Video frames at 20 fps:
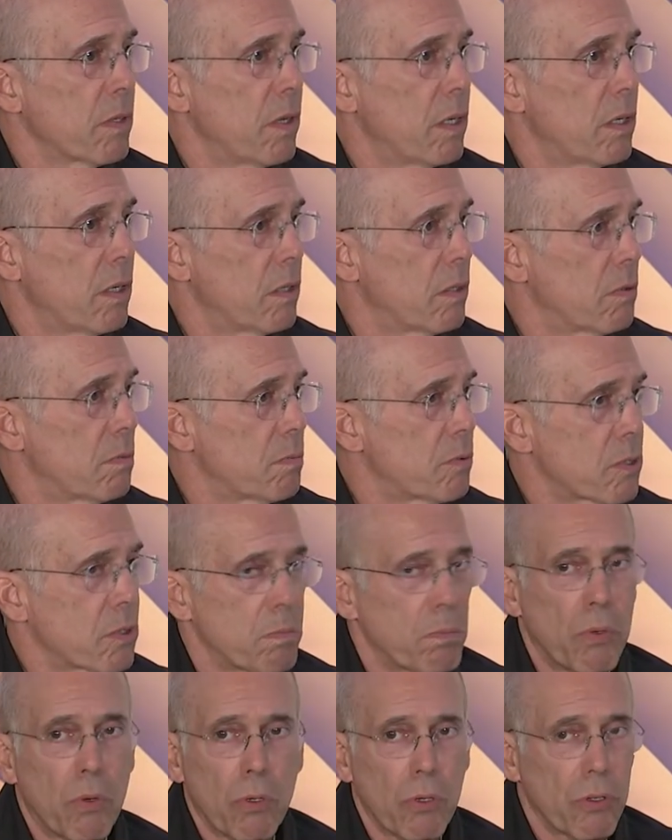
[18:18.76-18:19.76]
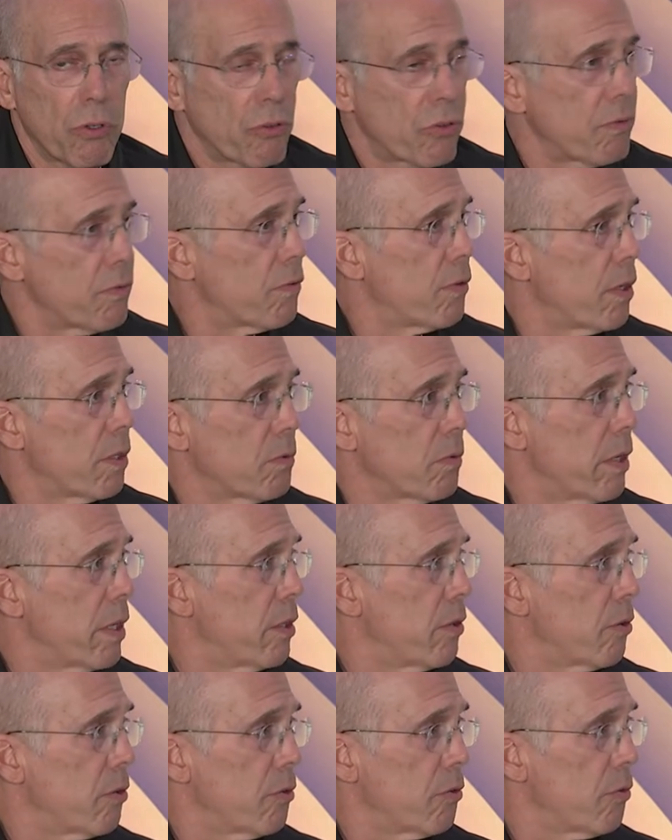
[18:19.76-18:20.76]
uh, supporters and
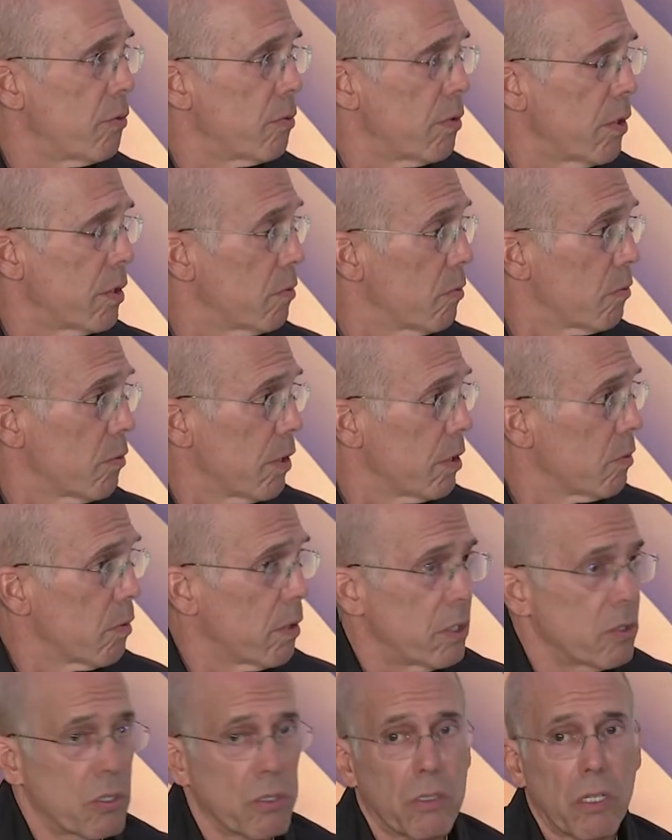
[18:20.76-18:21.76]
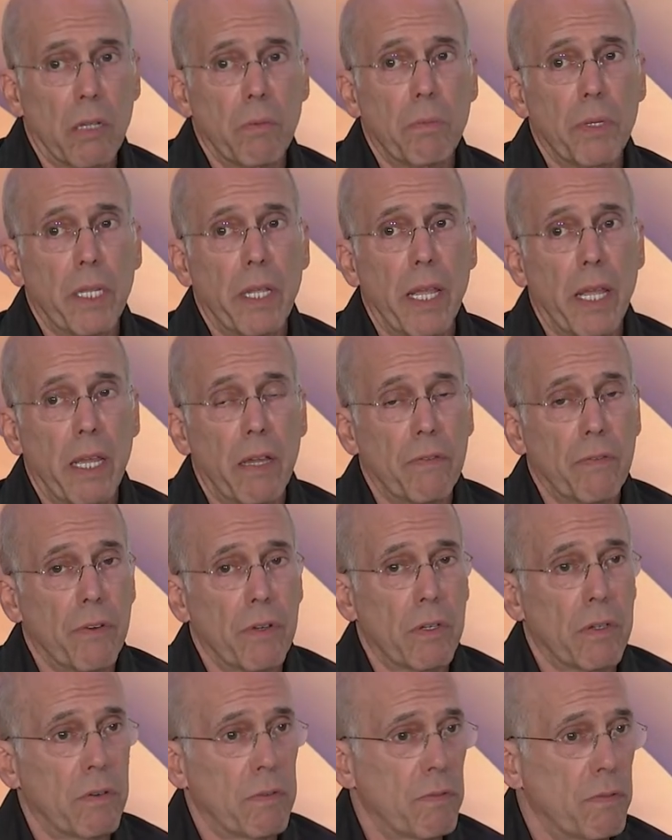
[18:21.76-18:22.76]
fundraisers, fundraisers on behalf
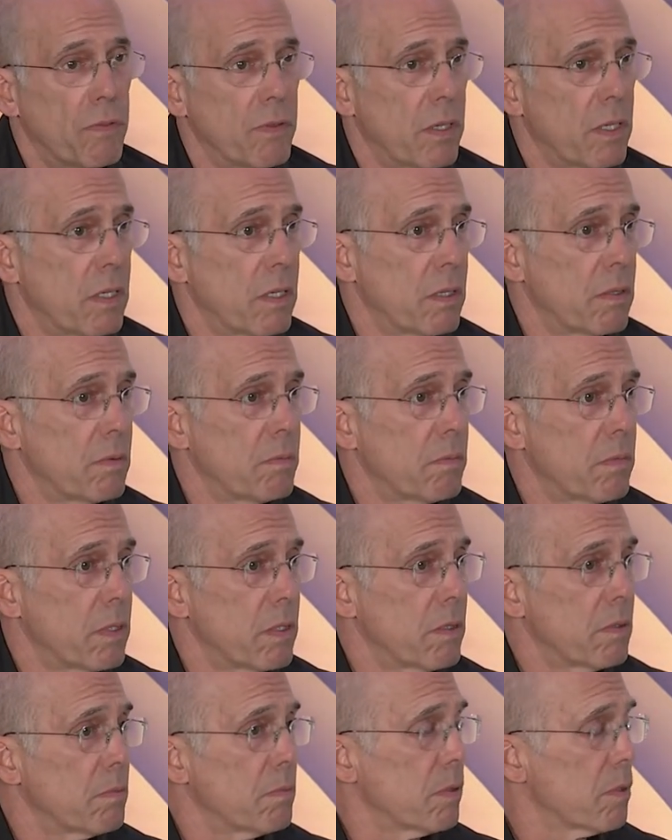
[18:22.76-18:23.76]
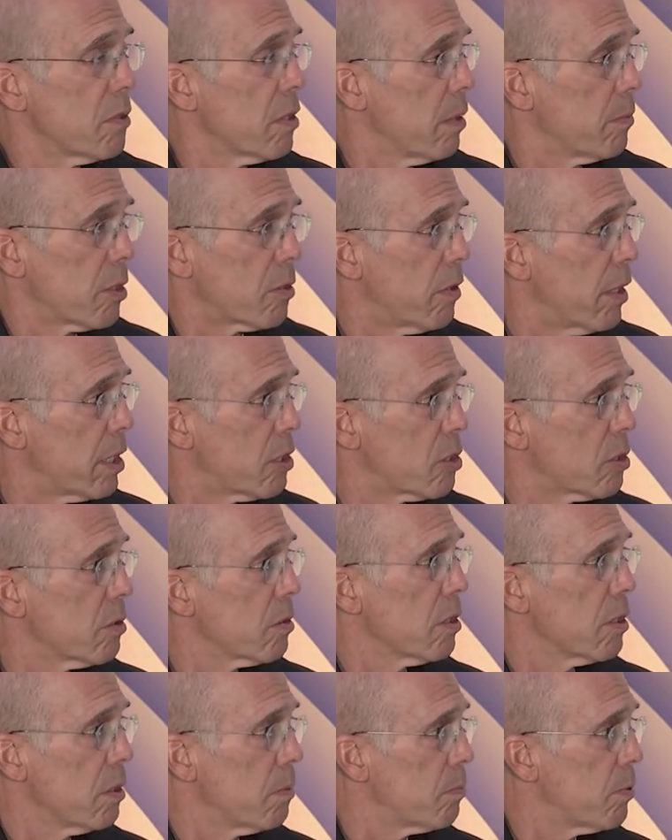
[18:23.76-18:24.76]
of uh, the Democrats,
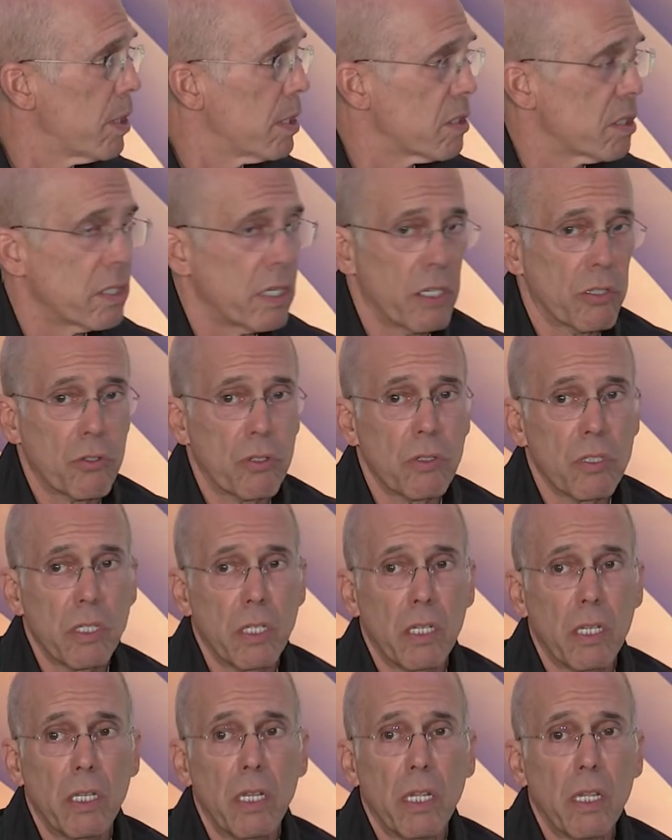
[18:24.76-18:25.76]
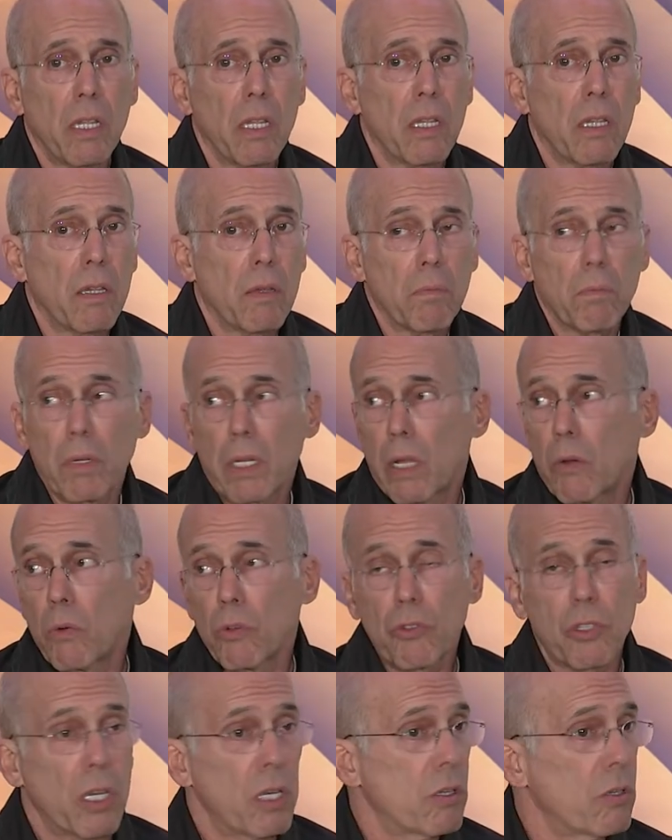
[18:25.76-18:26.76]
certainly the presidential Senate. But I
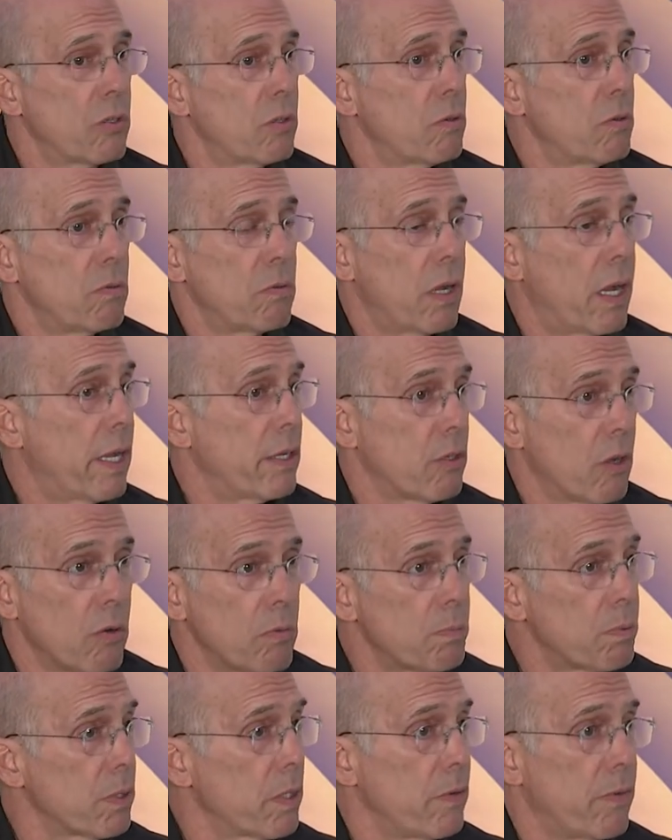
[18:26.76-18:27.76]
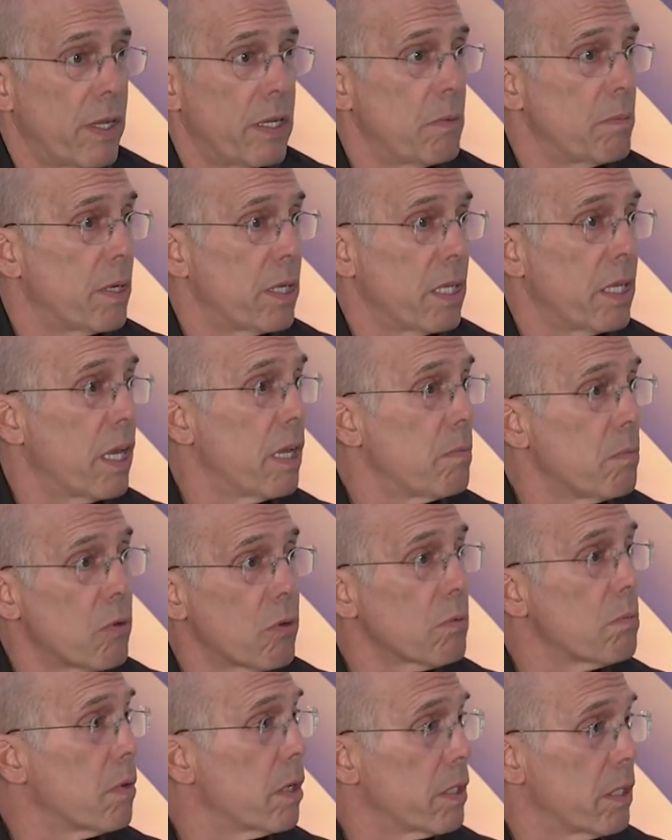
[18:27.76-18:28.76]
will tell you, I don't believe anybody gave
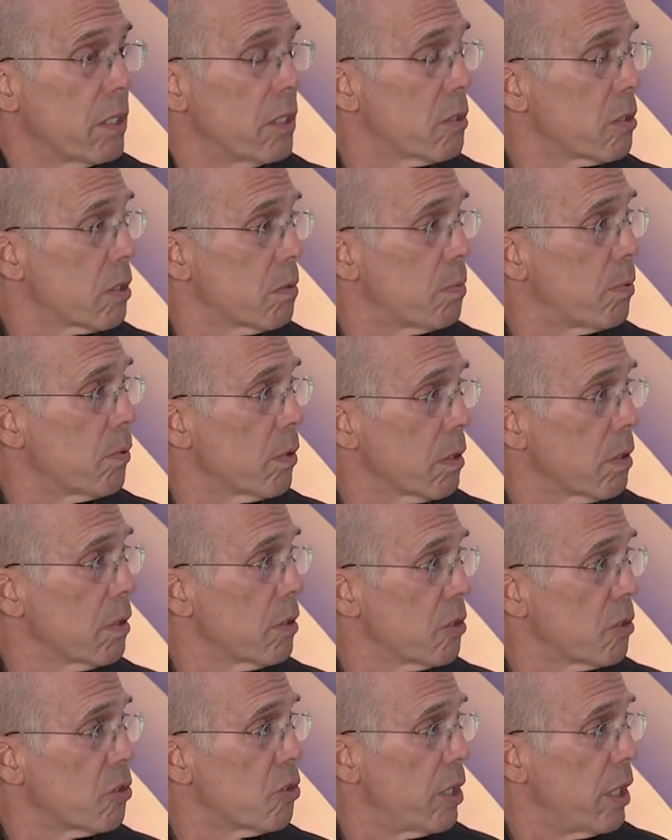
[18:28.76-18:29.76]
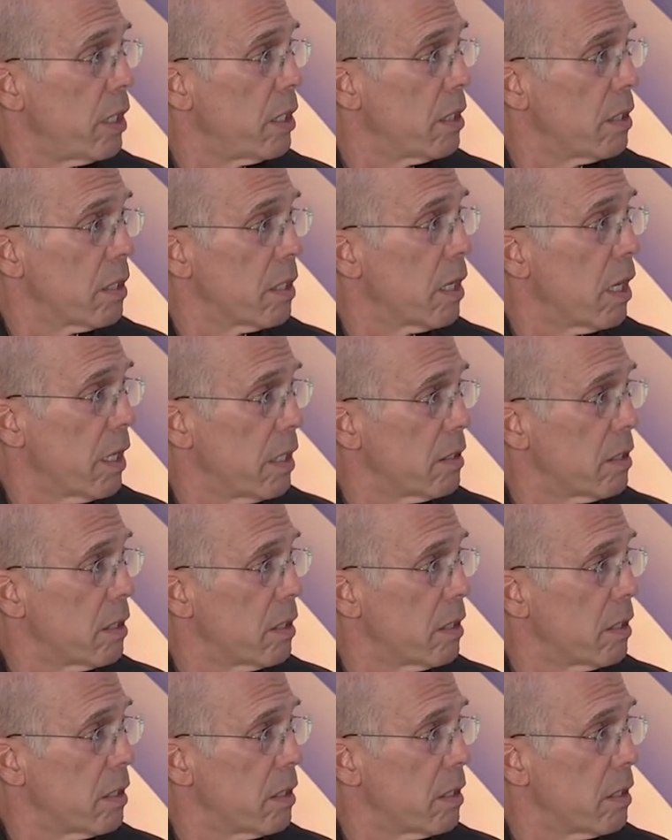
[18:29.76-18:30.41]
more money to support Liz Cheney than I